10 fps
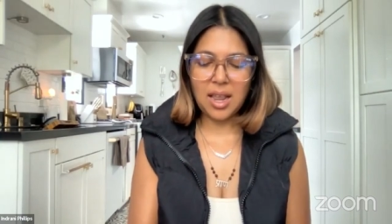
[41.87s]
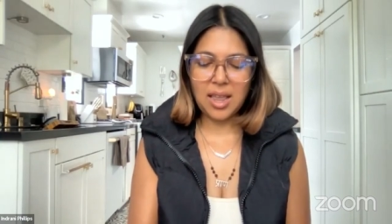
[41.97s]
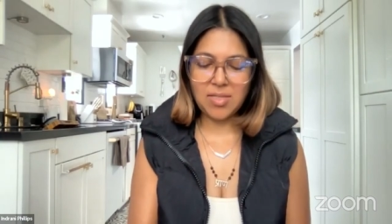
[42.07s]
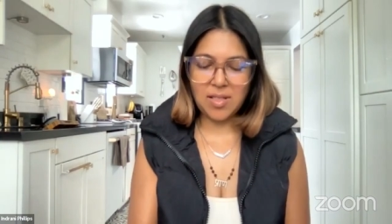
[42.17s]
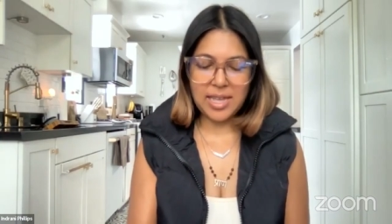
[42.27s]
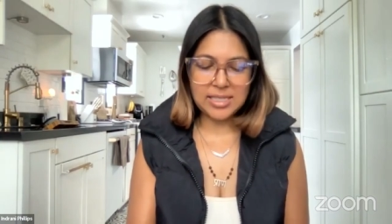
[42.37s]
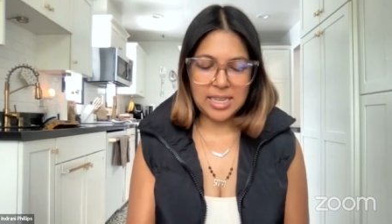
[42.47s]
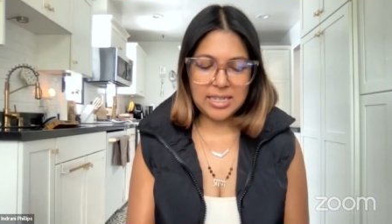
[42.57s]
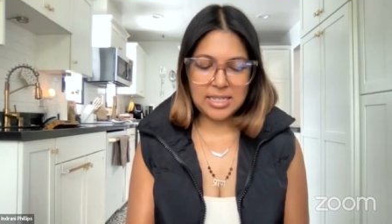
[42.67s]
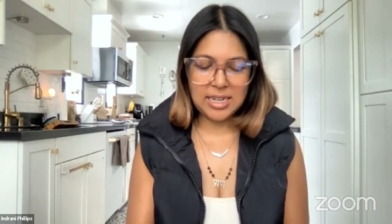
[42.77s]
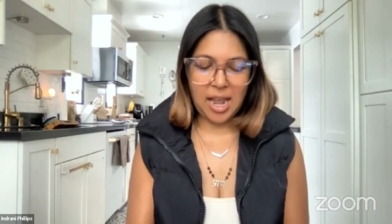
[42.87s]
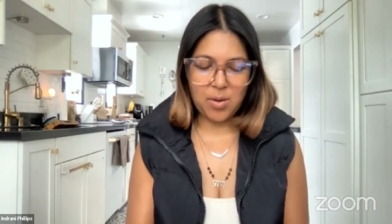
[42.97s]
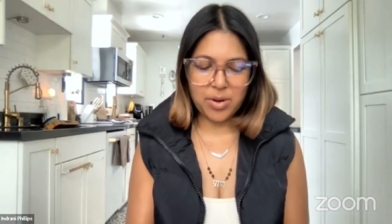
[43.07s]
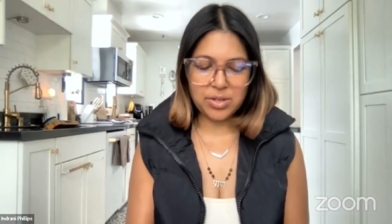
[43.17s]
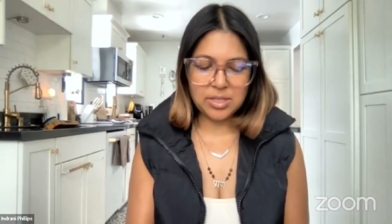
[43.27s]
in the last 18
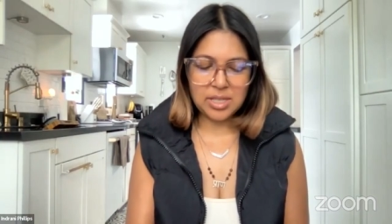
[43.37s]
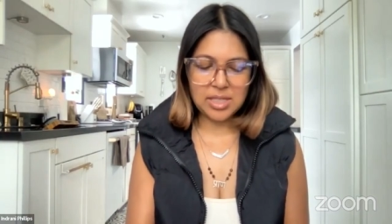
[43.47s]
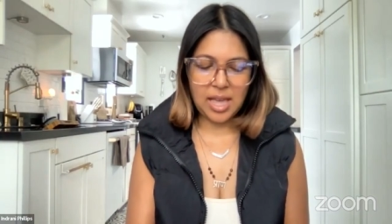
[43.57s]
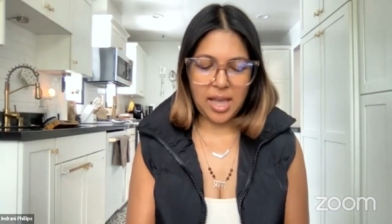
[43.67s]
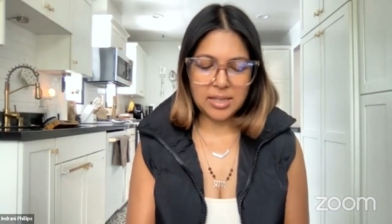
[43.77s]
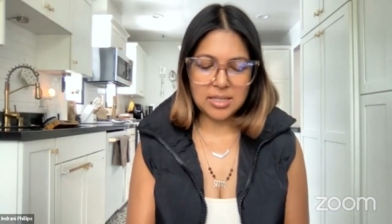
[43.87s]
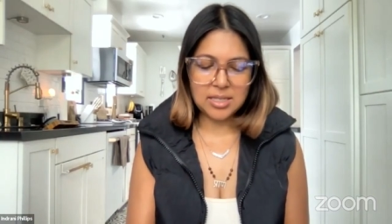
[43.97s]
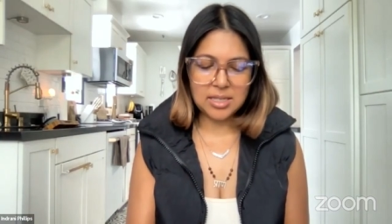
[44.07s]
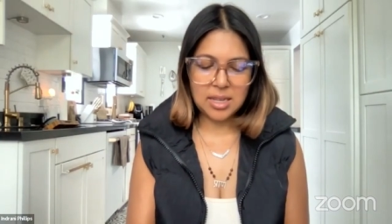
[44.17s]
hours that